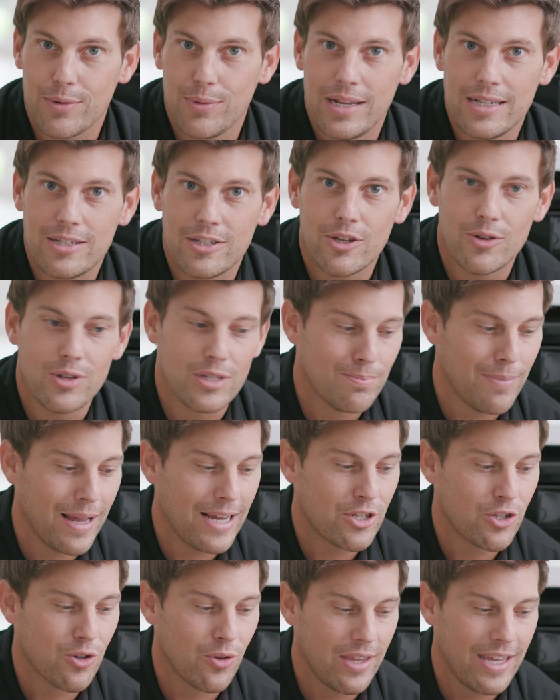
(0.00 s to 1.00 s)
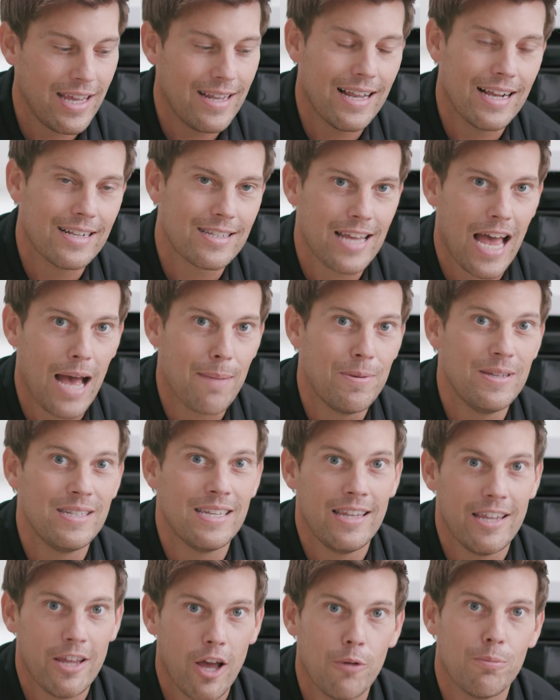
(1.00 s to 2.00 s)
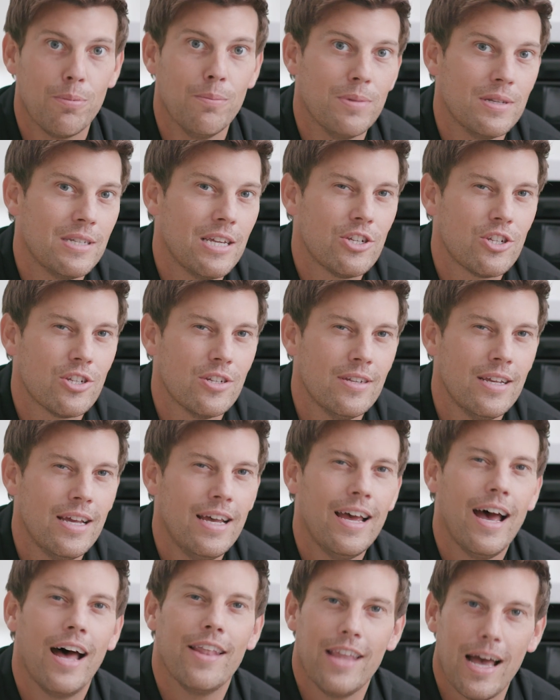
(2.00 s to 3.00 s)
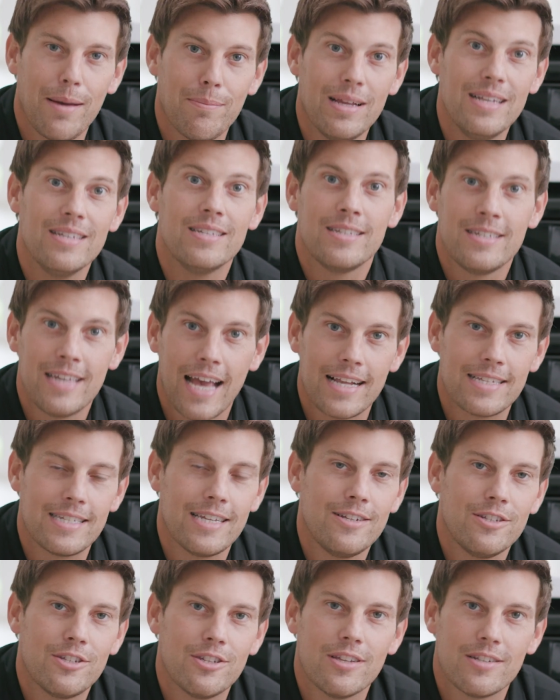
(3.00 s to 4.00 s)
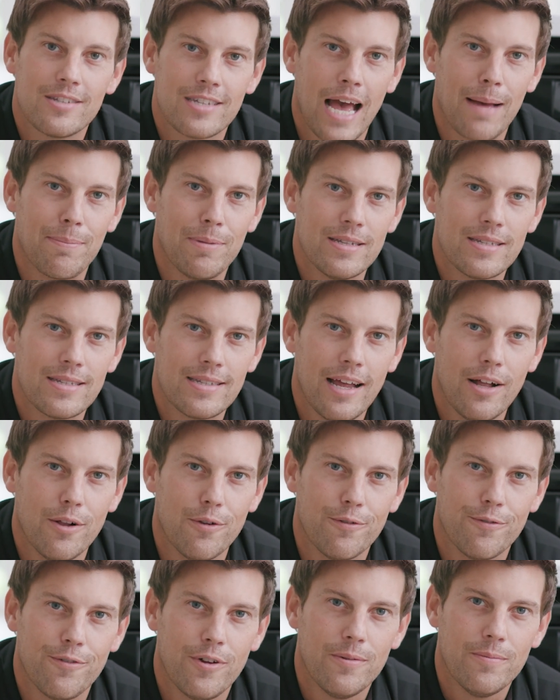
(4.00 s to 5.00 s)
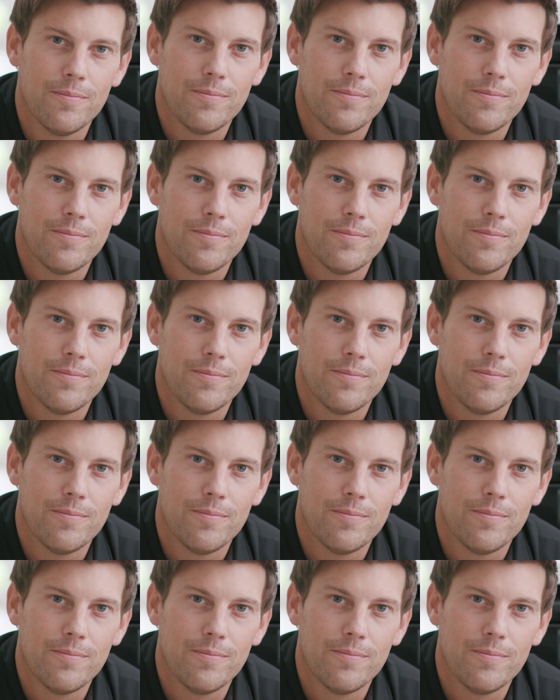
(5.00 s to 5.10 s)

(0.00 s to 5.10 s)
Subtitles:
thing we need to do is make sure the inlet tap is in the open position, and that means getting to the tap itself.